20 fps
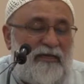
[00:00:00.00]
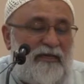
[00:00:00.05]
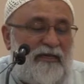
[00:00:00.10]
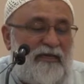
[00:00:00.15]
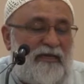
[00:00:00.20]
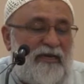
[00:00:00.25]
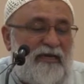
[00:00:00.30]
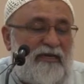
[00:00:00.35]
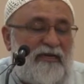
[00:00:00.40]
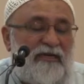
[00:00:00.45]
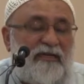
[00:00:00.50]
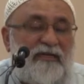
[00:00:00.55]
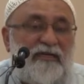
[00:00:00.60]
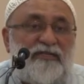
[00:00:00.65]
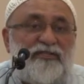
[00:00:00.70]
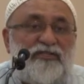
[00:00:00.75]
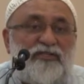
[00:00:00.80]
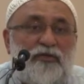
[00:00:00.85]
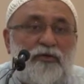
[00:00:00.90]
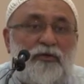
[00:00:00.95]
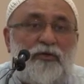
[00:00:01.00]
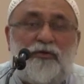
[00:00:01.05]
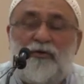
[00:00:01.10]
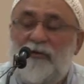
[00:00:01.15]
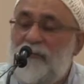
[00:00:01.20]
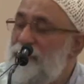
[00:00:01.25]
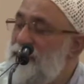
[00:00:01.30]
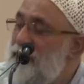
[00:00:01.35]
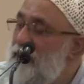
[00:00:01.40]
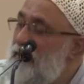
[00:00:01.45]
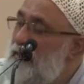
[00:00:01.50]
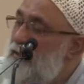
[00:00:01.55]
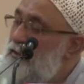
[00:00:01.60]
yaghrisu.